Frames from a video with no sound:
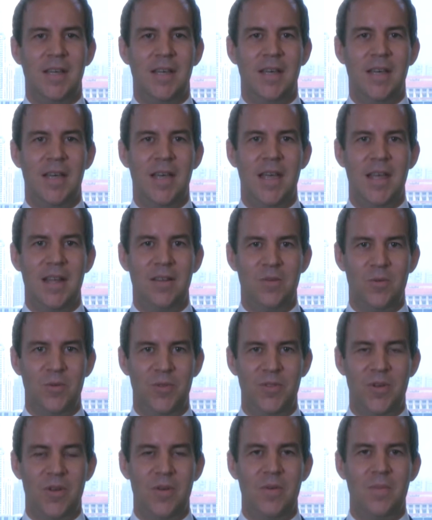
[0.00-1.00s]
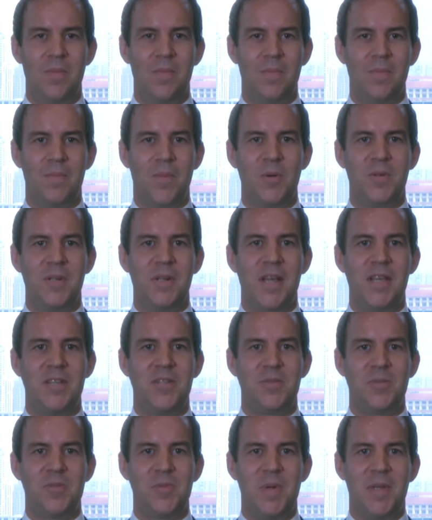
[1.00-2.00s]
and also
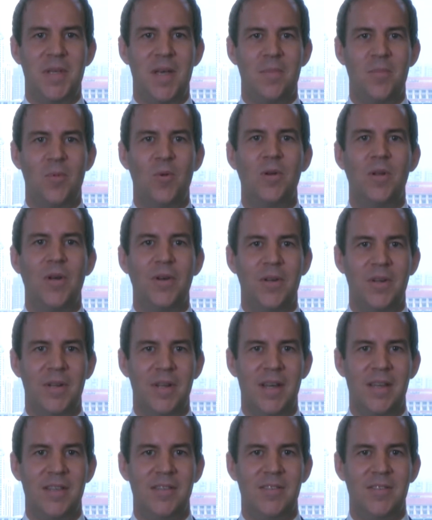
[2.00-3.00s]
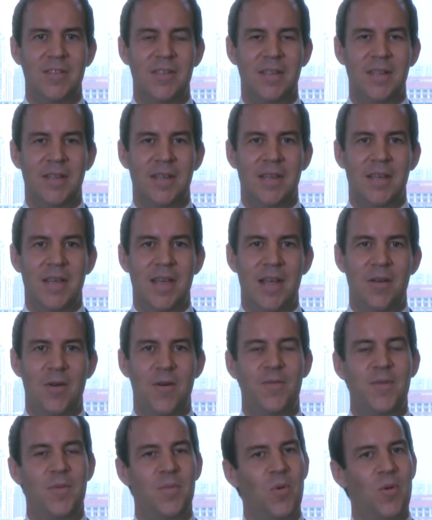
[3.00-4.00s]
multinationals become more localised and
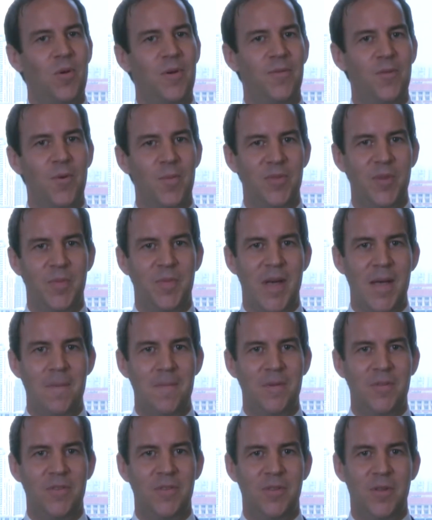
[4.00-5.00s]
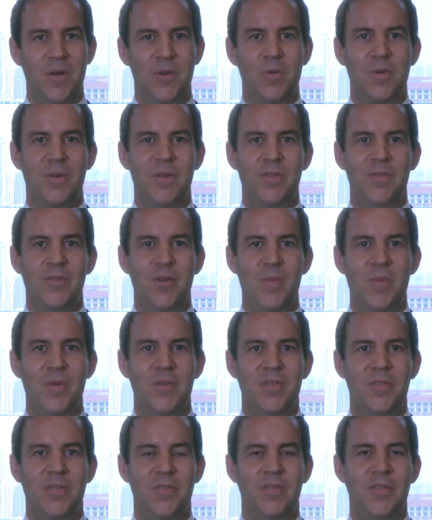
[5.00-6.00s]
offer more forms of payment to local
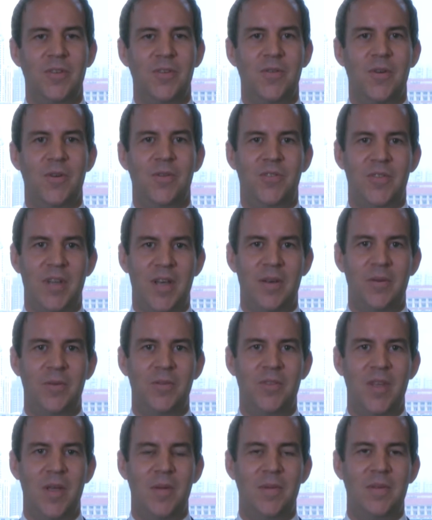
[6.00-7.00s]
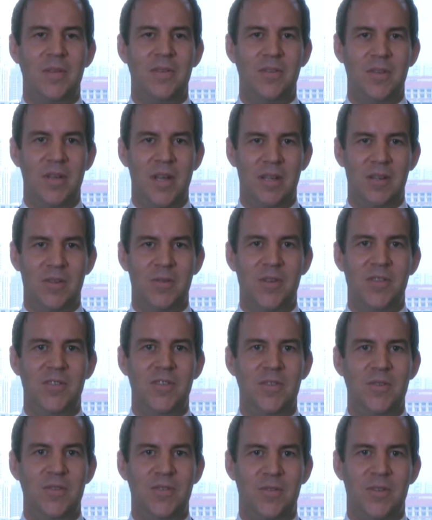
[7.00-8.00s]
consumers to grow sales and increase the
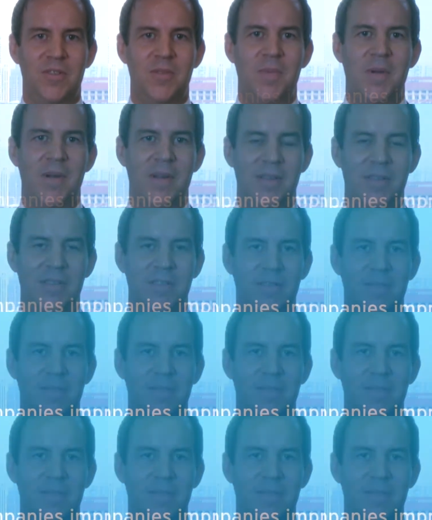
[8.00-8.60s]
user experience.